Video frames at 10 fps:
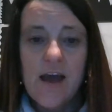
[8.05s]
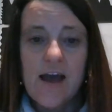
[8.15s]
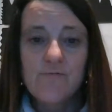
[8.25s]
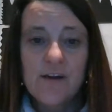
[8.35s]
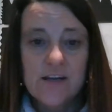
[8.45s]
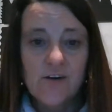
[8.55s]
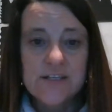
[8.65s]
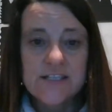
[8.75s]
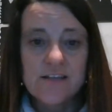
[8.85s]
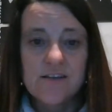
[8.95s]
and
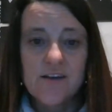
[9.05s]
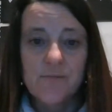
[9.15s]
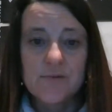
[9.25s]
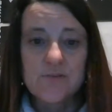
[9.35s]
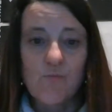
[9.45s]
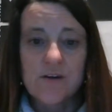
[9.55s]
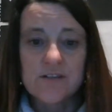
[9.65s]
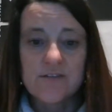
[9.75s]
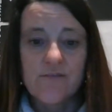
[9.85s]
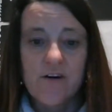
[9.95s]
recognising the numbers 1
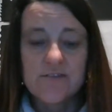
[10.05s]
to 5.